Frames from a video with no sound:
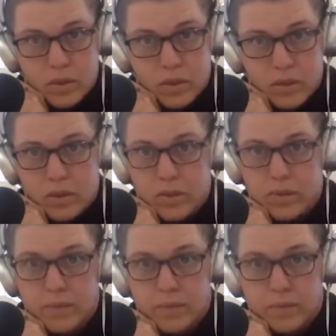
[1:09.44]

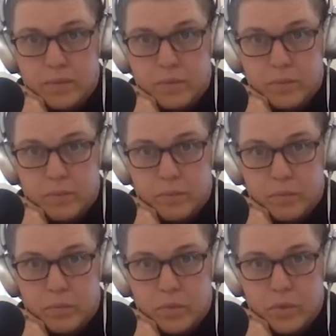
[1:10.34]

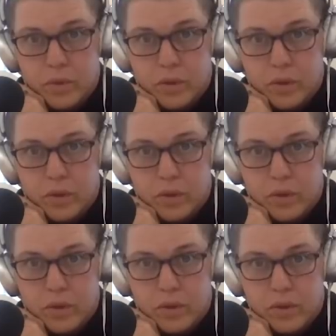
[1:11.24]

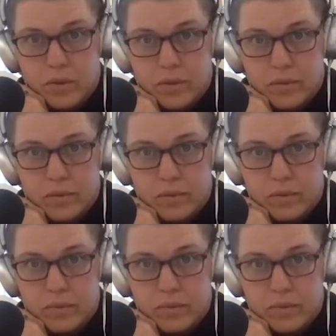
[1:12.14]

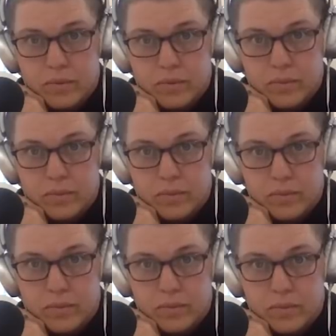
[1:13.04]
The person shown says nothing.